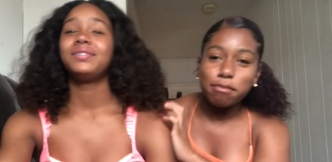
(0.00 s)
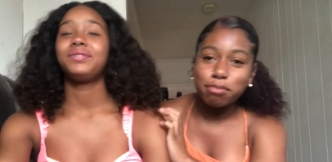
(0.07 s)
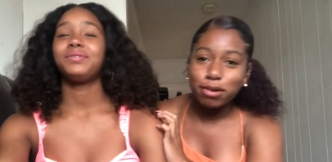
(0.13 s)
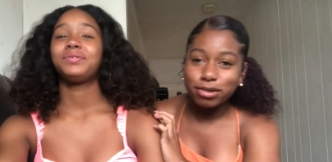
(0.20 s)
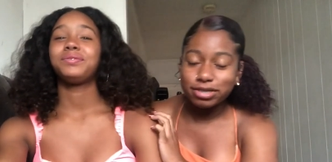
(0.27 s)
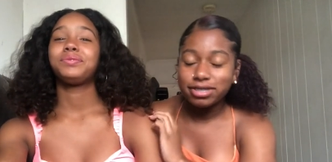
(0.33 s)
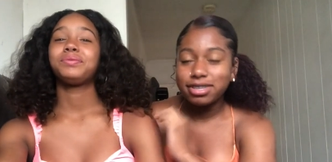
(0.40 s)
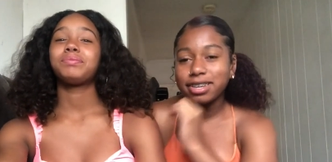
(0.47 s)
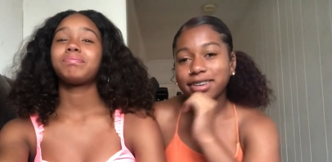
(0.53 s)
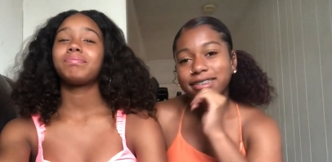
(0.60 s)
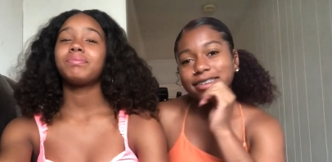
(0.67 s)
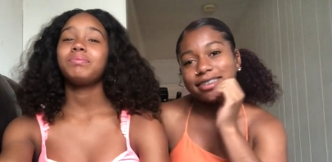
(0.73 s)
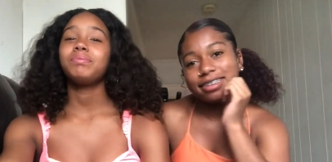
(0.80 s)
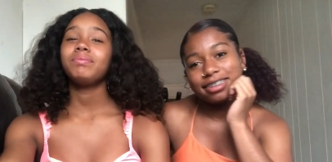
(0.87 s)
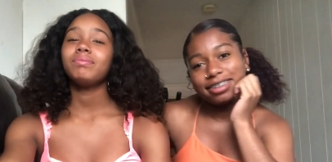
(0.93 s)
Speaker 1: and post it.
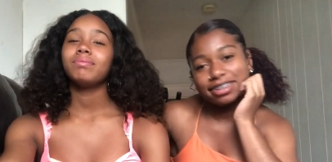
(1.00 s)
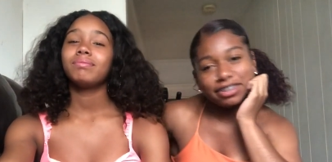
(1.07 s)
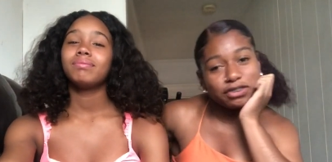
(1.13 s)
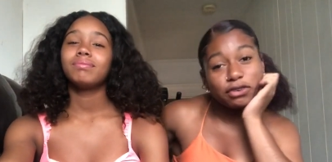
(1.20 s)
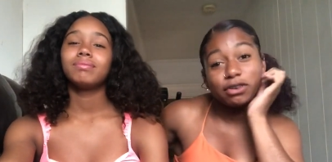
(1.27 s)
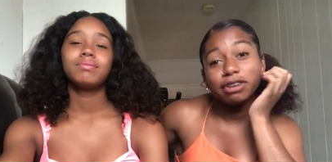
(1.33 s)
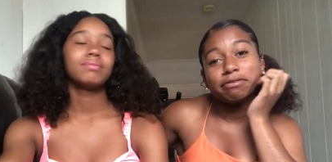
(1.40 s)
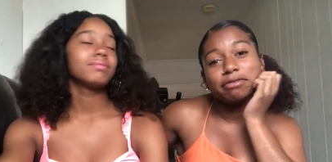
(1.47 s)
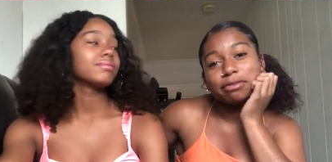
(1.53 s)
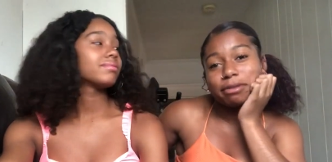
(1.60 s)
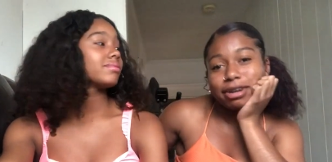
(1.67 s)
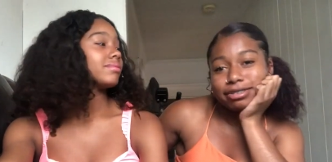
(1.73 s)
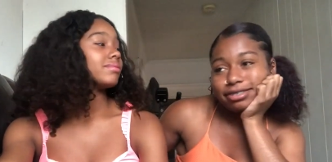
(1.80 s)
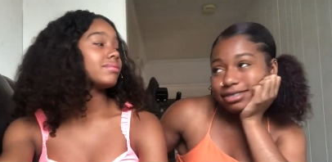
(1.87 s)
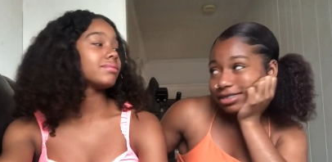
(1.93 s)

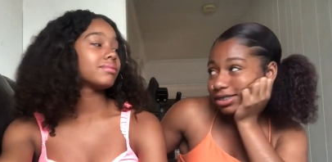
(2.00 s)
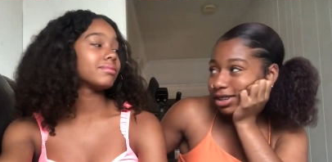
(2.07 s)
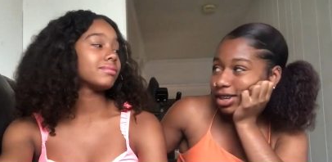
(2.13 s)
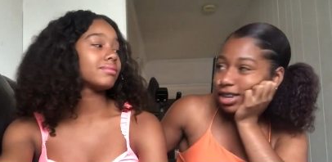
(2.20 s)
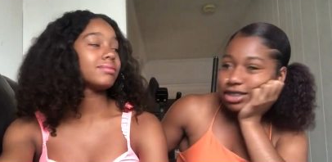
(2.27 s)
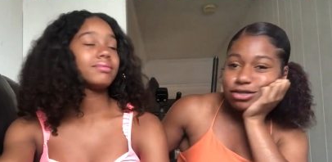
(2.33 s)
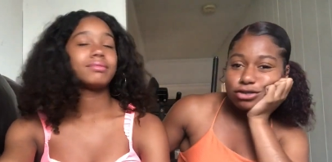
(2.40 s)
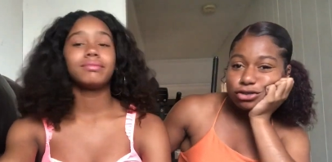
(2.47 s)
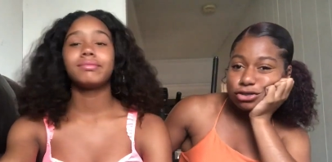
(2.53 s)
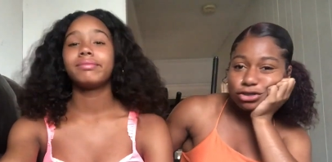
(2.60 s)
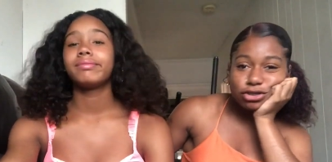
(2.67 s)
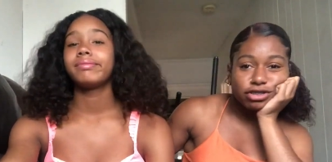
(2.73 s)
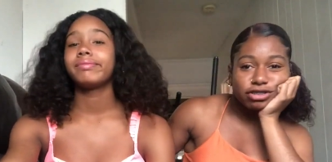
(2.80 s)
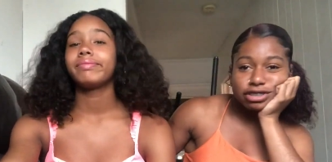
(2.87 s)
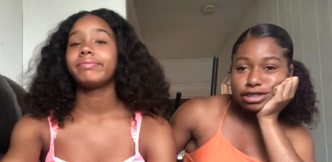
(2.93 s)
Whoever watching.
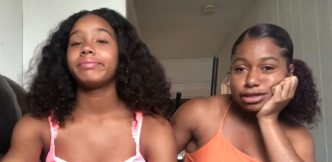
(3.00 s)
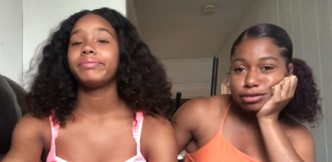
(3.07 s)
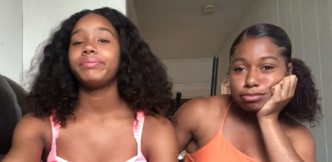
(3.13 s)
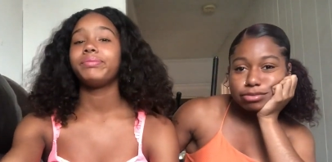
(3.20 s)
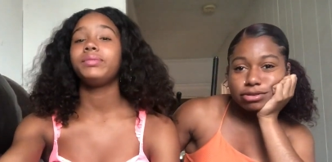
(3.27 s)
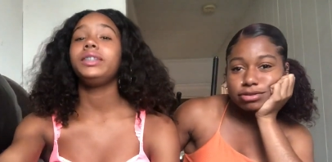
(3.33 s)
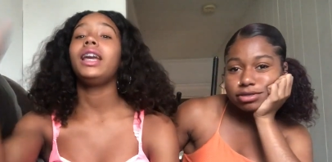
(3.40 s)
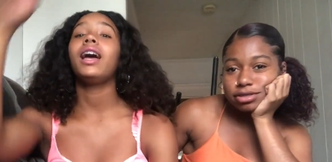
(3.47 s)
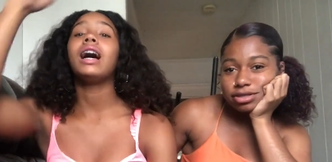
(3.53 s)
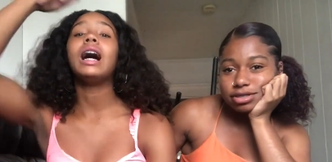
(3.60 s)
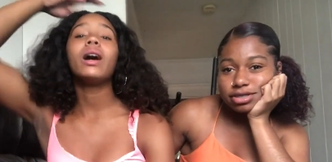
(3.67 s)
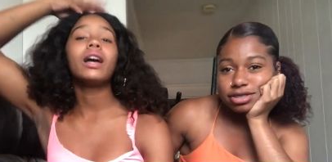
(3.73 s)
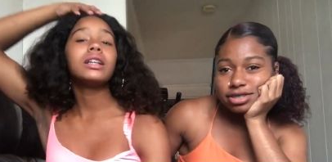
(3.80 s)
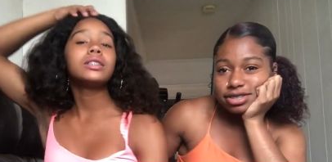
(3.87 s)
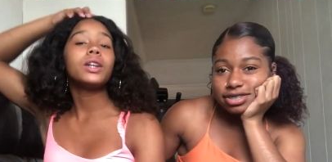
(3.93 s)
just screenshot and post
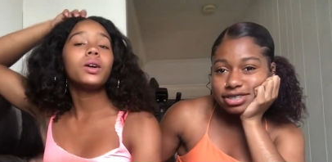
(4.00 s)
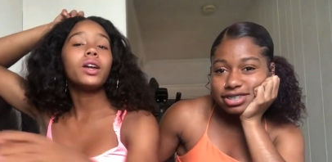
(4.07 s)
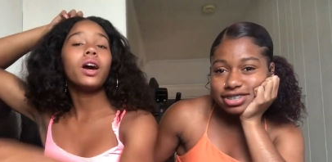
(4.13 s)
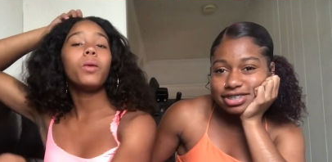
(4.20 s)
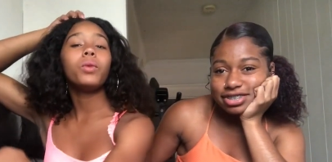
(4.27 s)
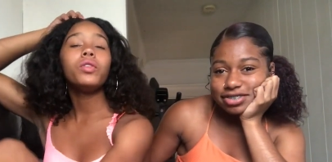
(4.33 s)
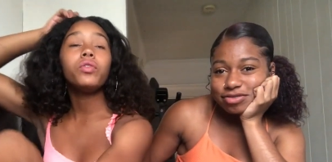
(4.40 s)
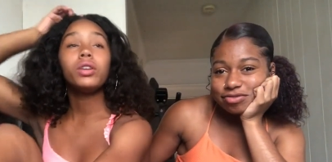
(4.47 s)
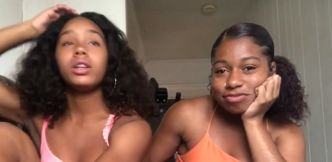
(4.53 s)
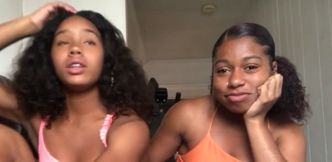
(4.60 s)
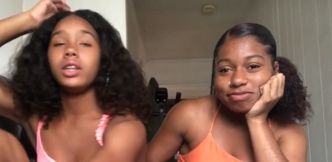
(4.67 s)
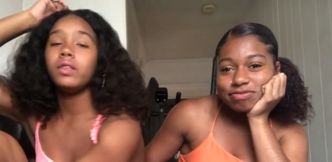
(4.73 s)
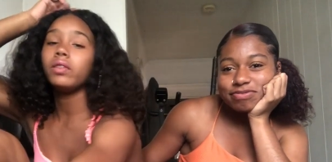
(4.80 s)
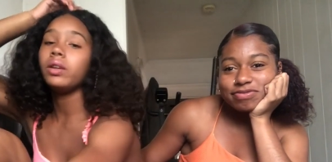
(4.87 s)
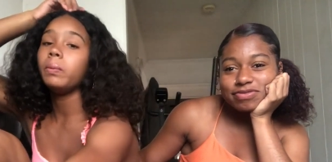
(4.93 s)
yeah,
Speaker 2: okay, so y'all, we
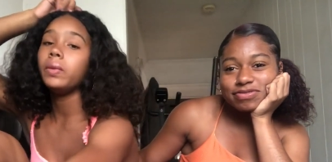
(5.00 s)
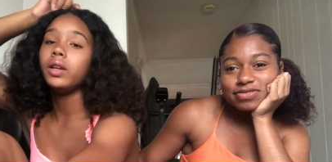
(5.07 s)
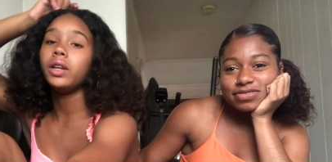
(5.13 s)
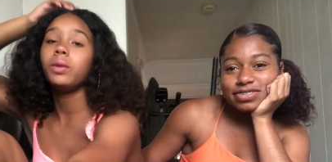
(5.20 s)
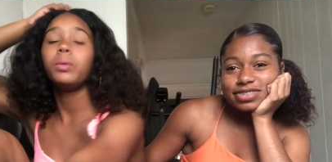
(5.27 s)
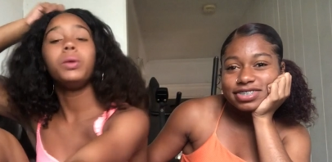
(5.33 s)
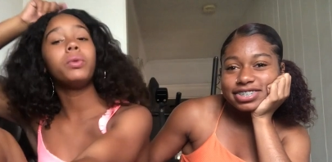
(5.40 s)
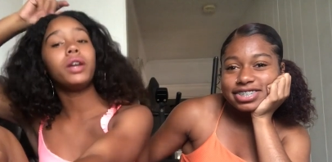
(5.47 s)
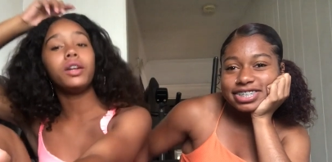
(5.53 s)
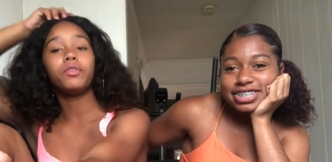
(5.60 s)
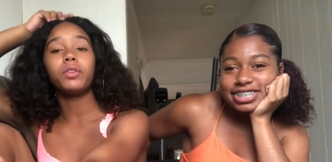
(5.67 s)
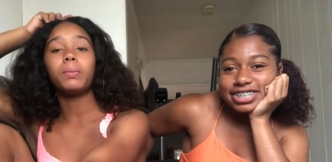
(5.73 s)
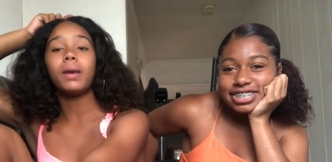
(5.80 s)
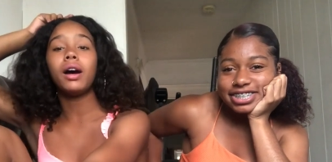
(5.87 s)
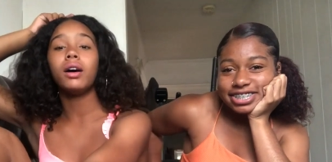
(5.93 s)
finna leave in a minute. We
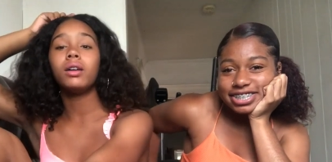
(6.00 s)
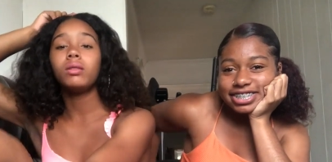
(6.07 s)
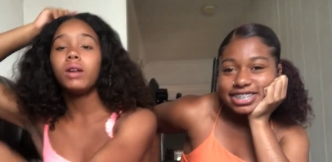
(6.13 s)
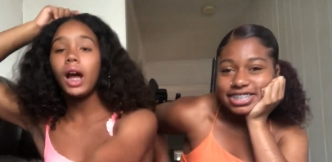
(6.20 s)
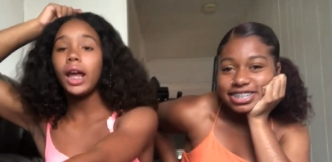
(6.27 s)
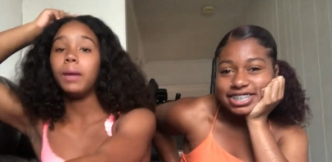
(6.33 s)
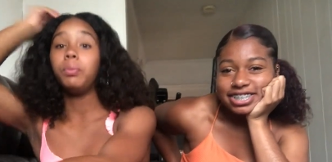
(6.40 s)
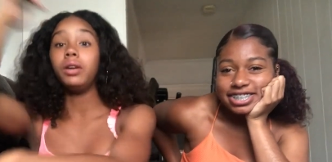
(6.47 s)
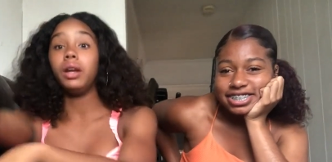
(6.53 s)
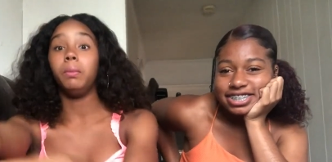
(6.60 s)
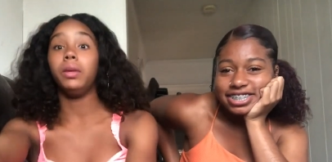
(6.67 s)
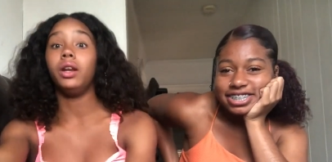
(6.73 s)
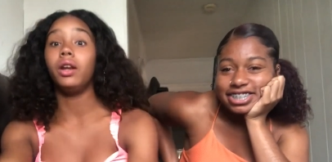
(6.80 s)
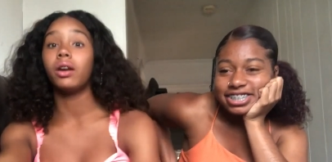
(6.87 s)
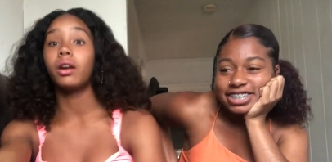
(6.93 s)
waiting for my. Uh, I keep putting
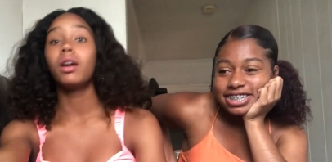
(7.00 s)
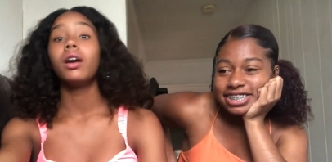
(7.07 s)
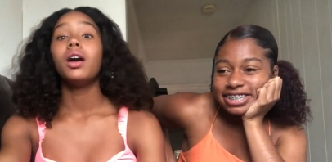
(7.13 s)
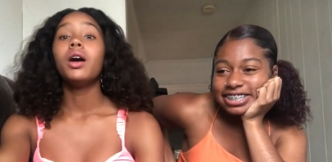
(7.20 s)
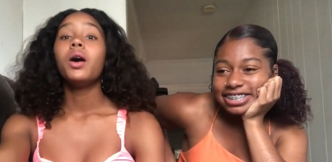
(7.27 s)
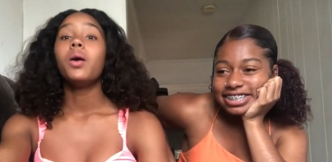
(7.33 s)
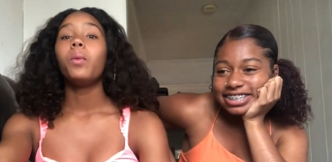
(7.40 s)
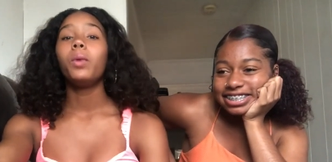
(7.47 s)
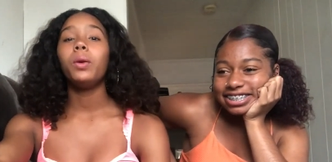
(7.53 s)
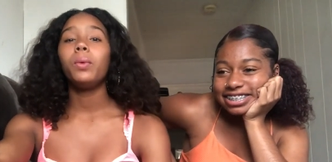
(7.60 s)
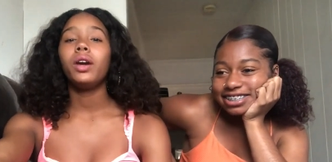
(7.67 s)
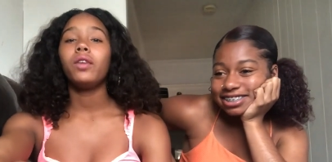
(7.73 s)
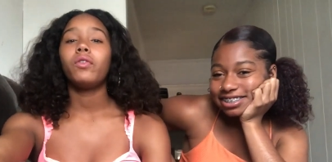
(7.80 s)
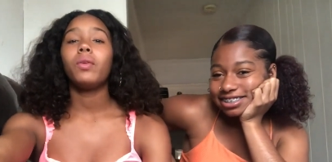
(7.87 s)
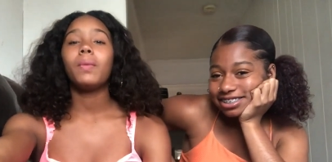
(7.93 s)
them in there.
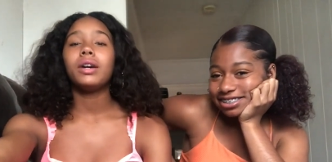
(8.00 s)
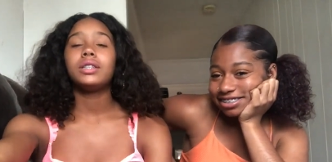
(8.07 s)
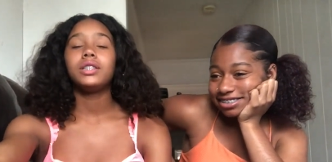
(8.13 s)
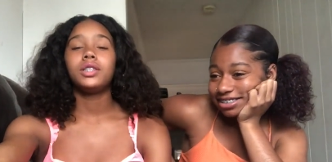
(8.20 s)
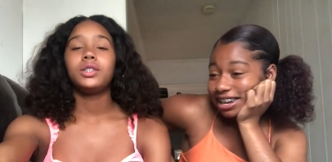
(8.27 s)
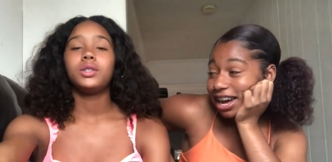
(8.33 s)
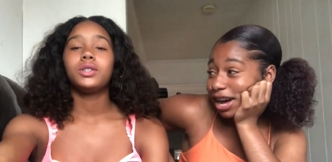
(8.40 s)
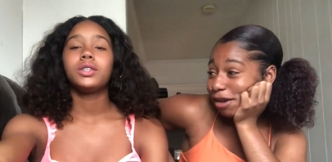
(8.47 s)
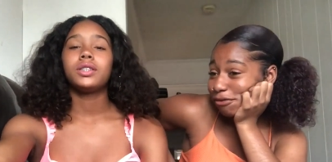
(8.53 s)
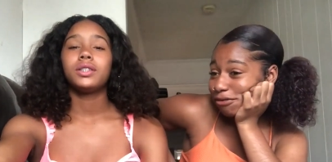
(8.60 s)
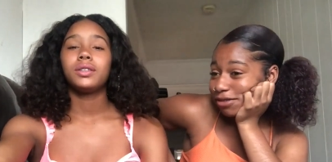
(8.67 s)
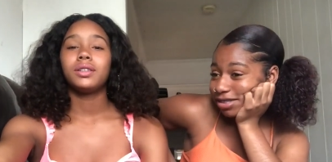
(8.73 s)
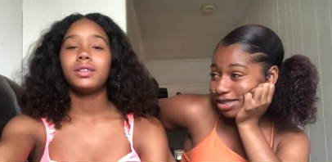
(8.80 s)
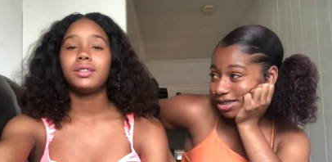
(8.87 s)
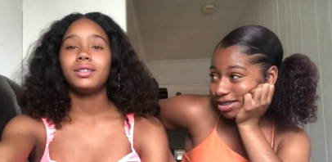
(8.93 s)
We waiting for my sister.
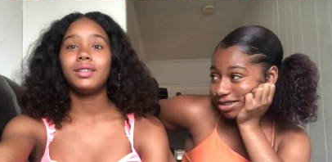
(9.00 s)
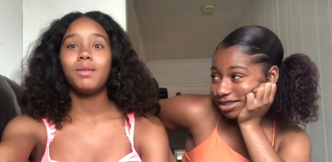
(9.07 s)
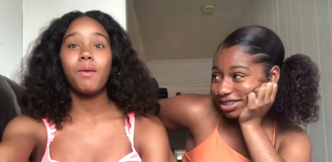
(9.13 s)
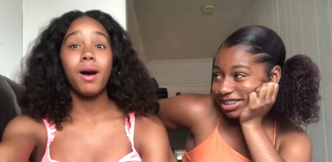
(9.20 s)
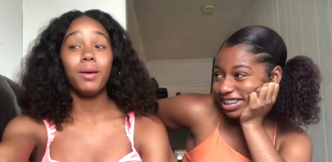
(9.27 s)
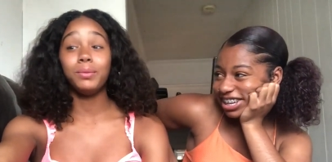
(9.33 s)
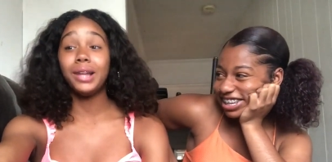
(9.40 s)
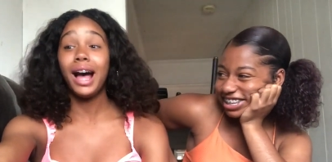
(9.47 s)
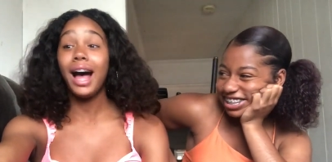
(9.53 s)
Confident? No, I'm